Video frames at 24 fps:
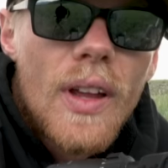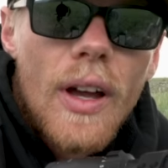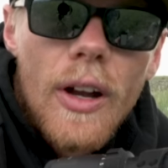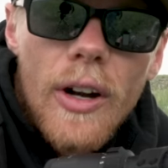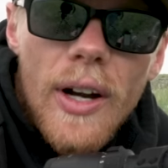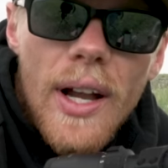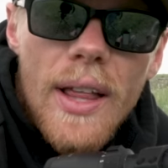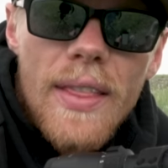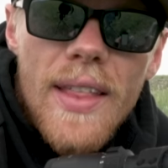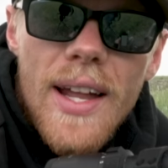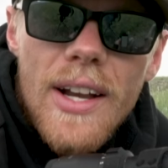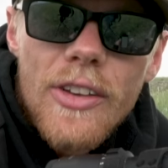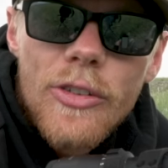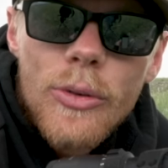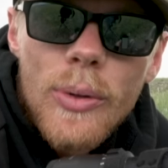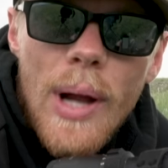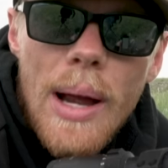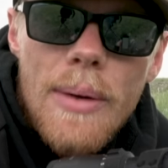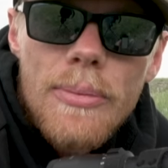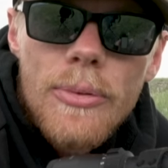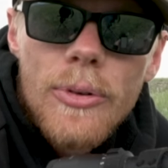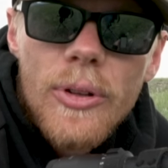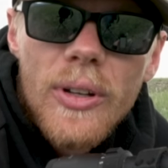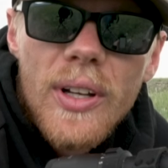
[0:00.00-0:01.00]
All right, that is a
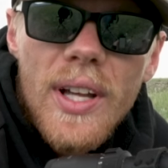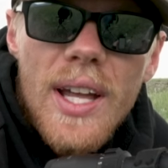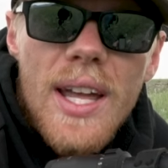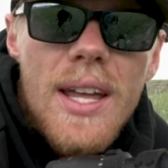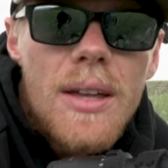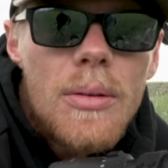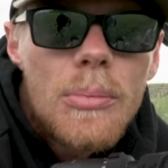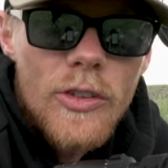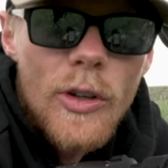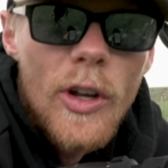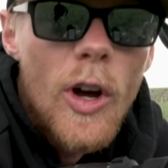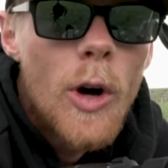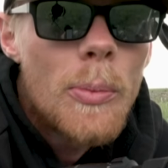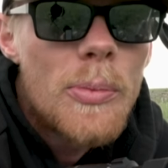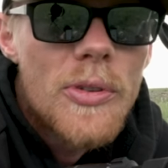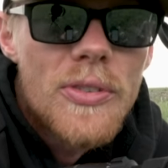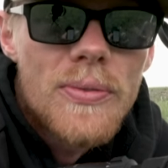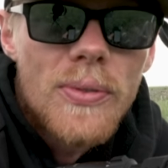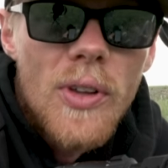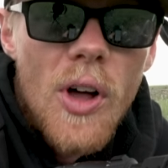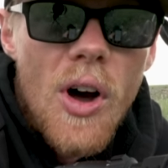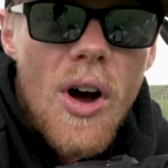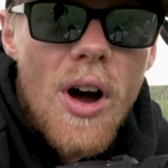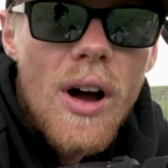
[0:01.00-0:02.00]
wrap for today. So I hope this
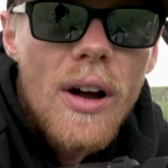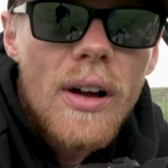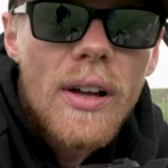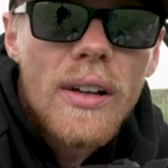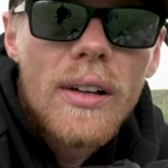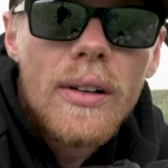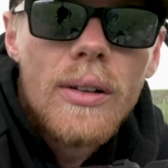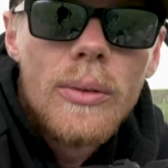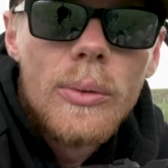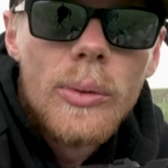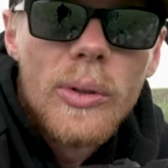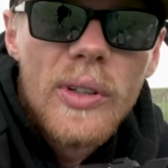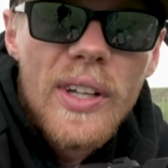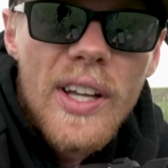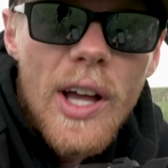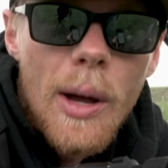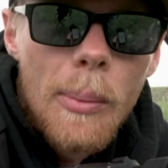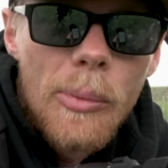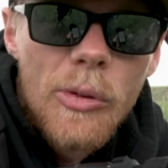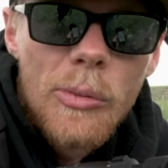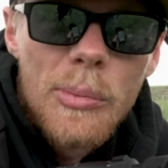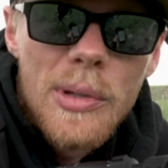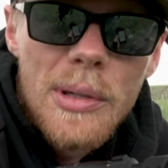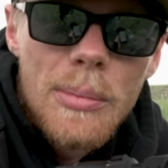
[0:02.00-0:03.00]
vlog really
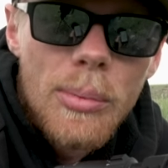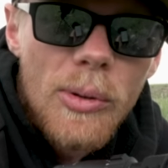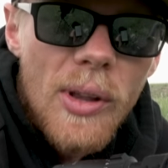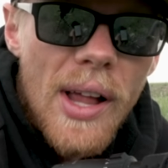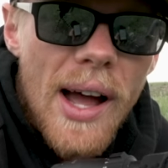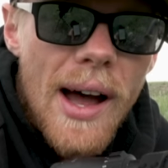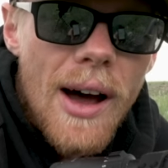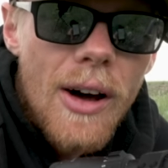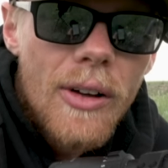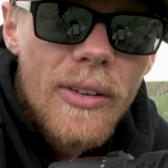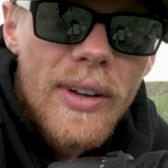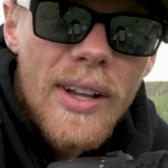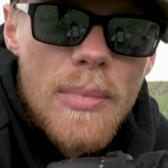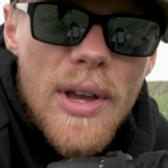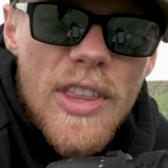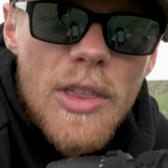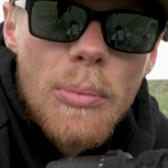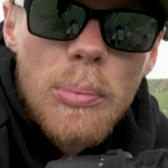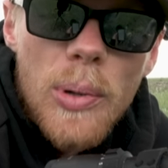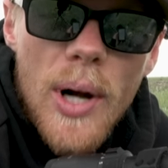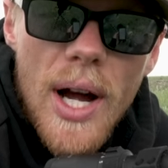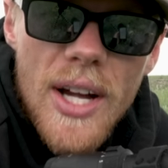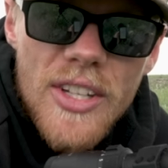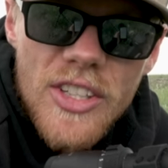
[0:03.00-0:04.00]
helped some people out and made the
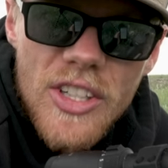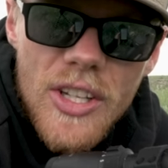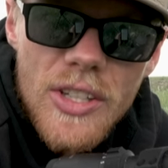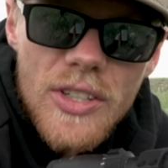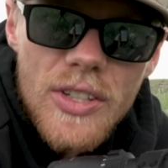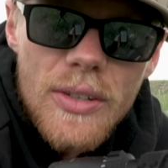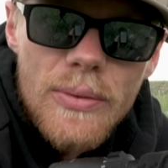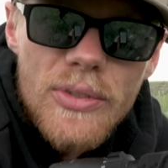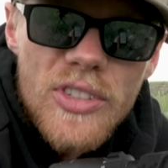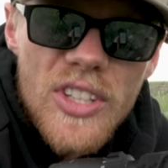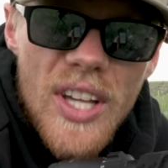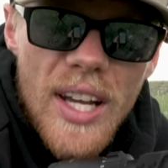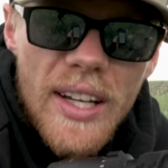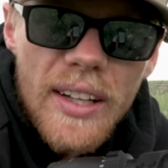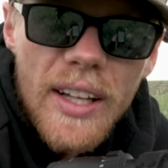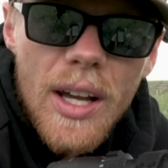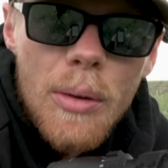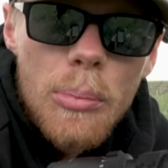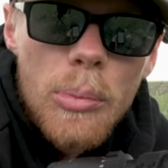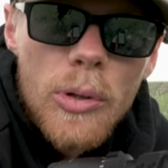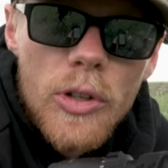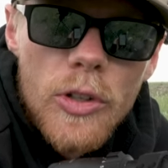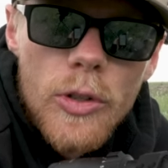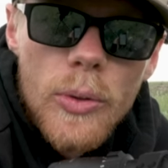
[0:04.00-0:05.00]
process of setting
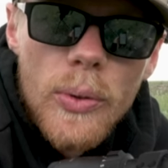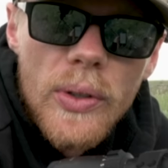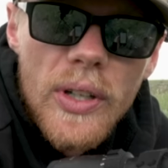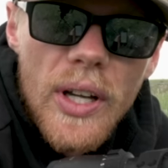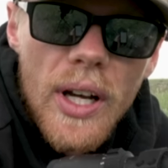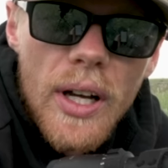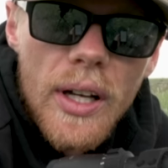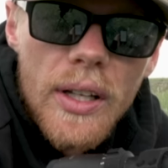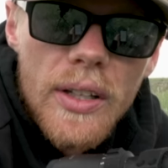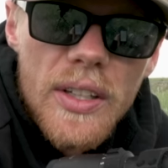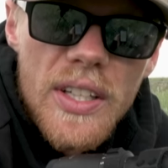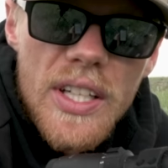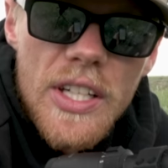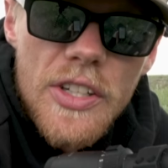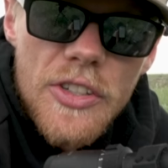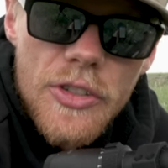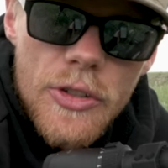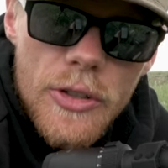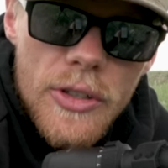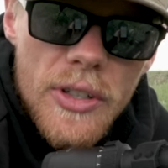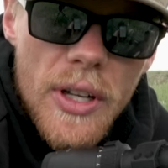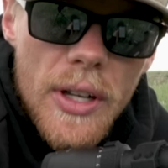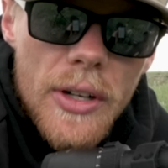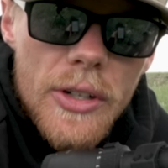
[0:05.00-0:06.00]
up a new gun
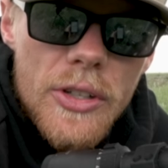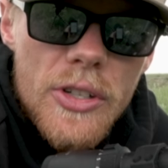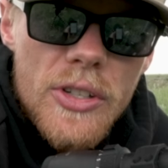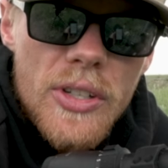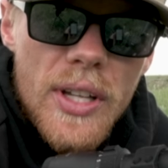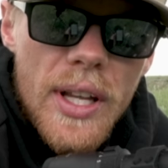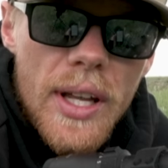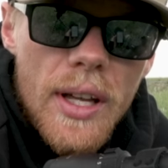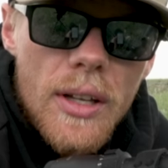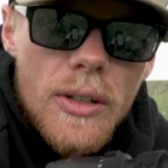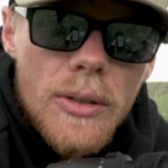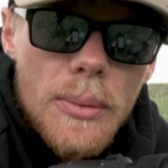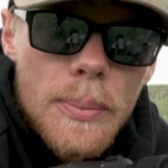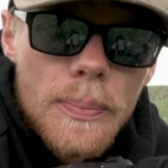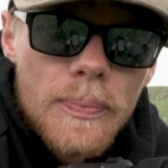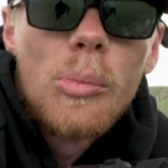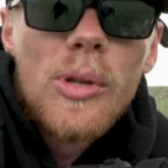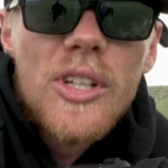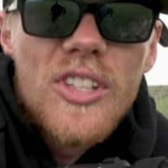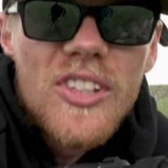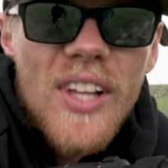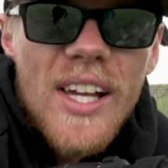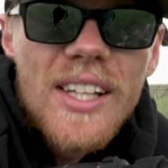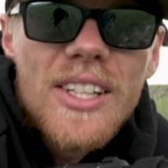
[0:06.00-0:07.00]
easier to understand.
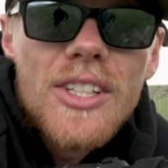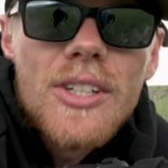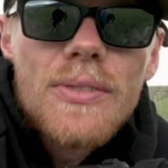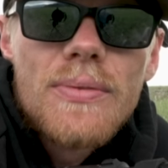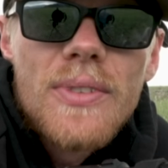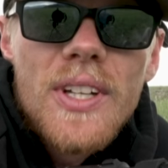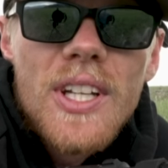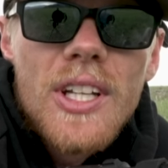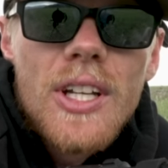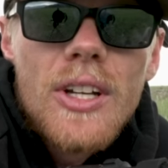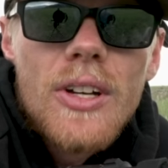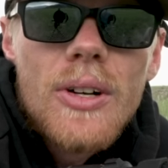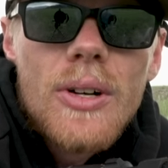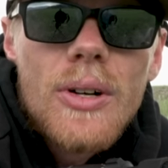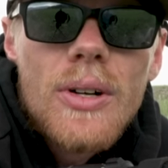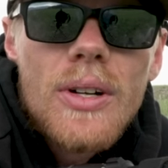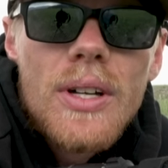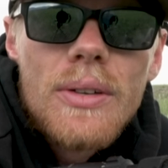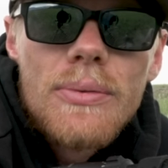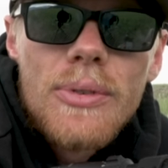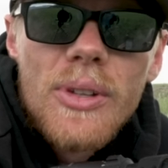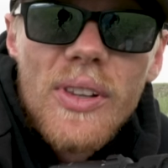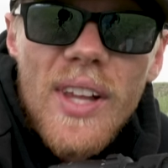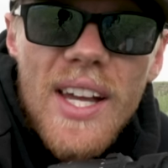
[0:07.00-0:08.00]
Please like this video
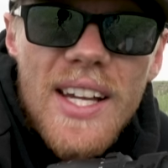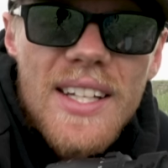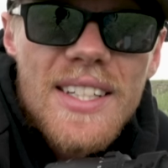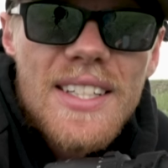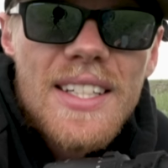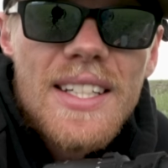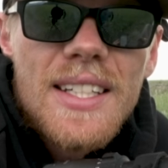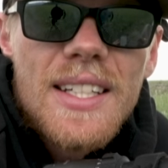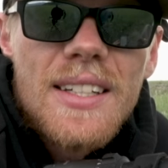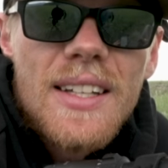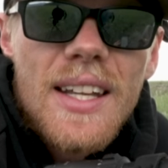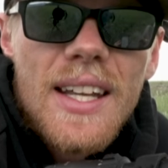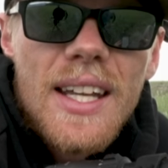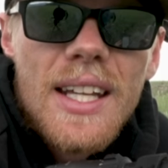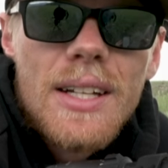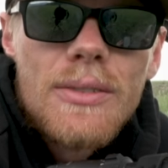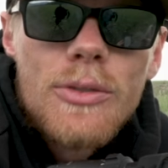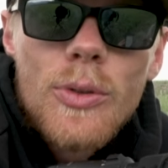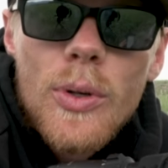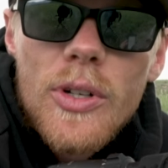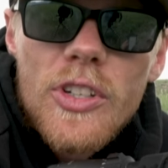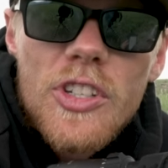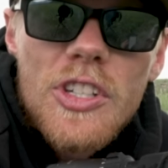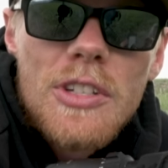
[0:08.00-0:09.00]
if you liked it, and if
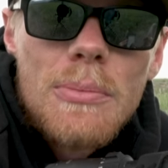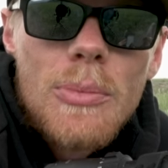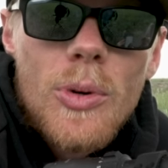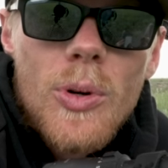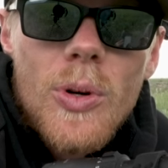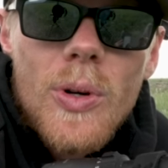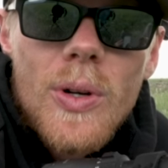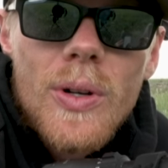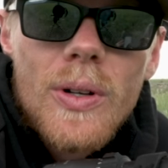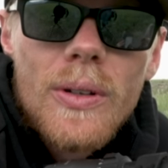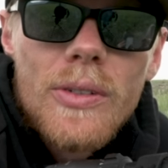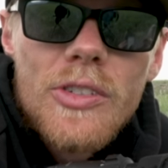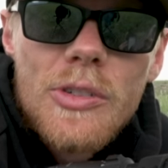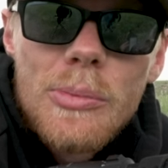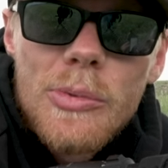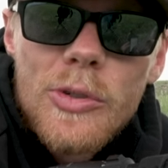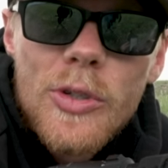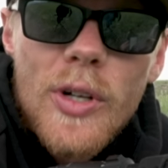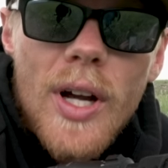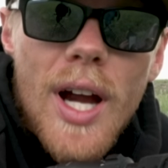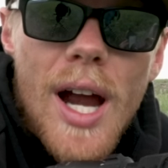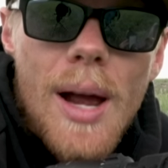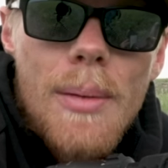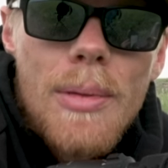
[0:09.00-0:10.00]
you want to see more,
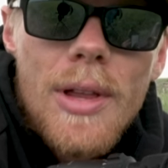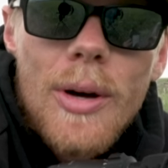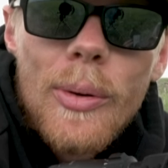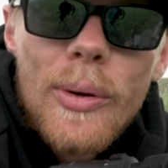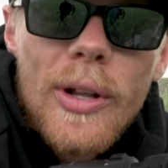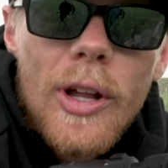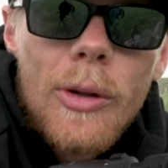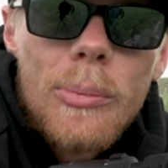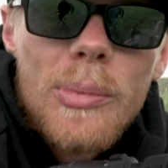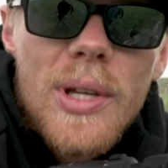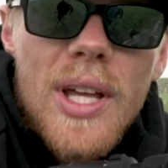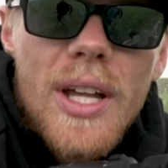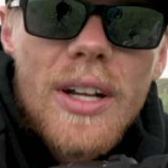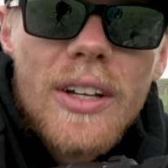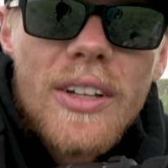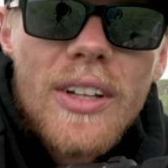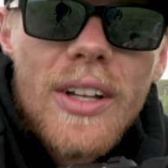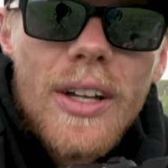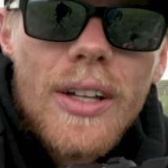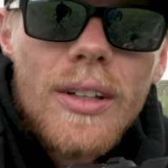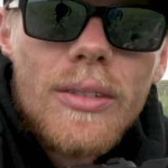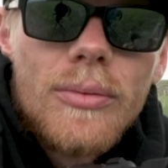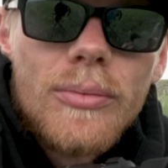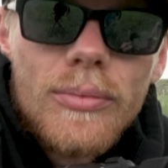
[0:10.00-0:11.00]
subscribe. That would help me out a
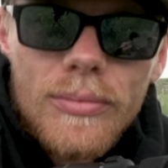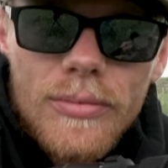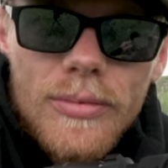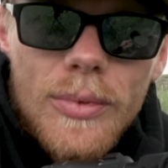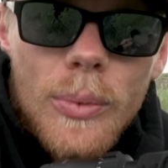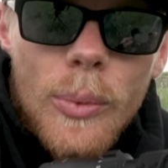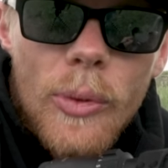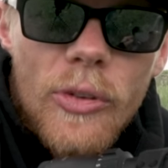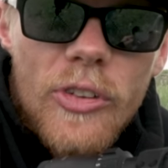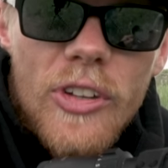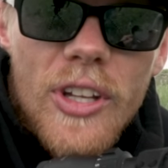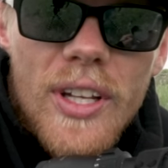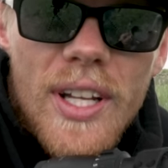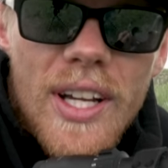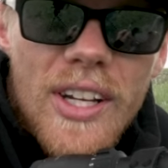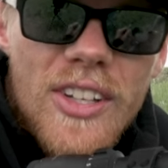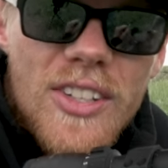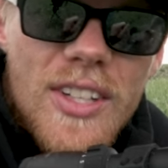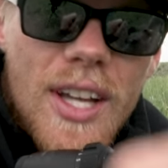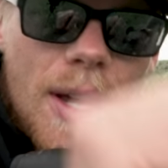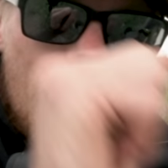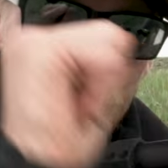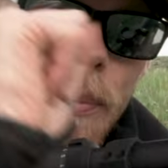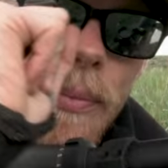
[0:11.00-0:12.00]
ton. I'll see you next
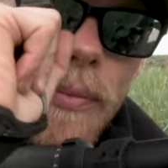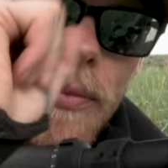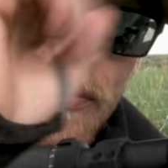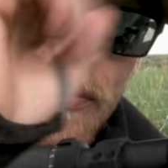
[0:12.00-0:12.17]
time.